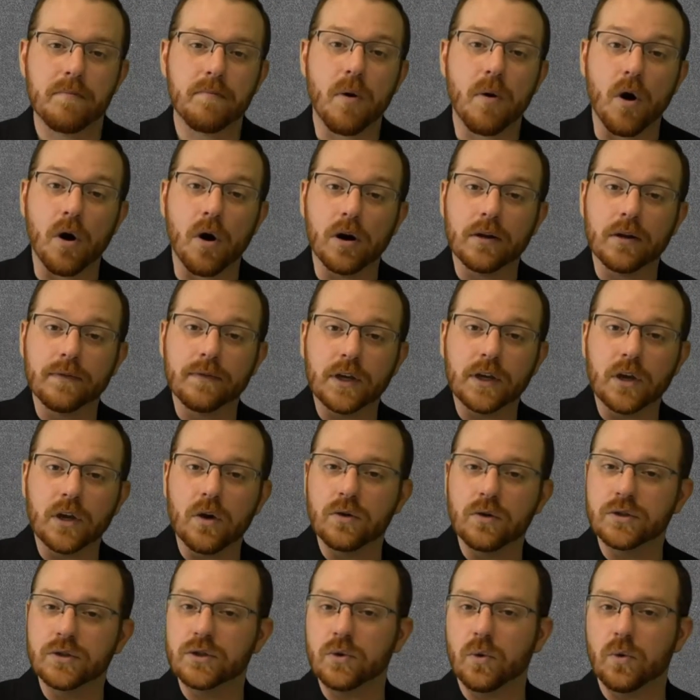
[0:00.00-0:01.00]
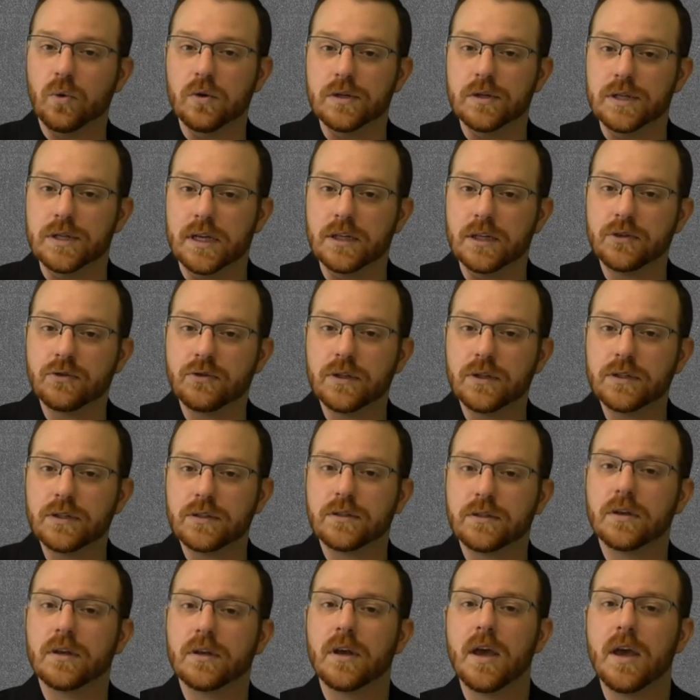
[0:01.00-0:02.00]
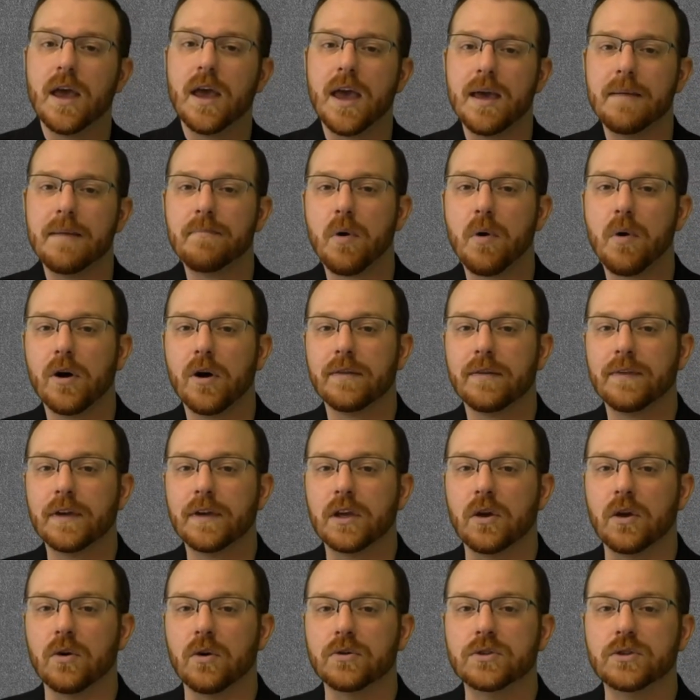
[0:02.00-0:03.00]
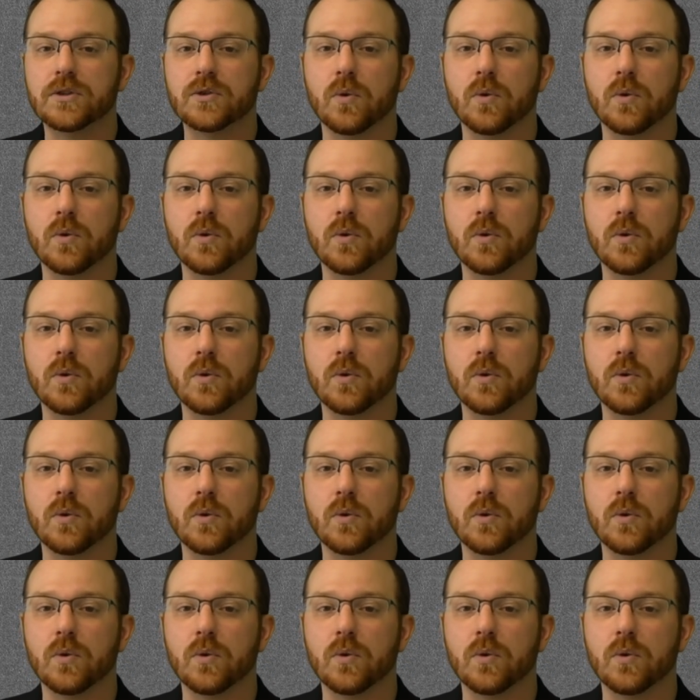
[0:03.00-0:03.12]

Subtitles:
Part of it goes towards interest and part of it goes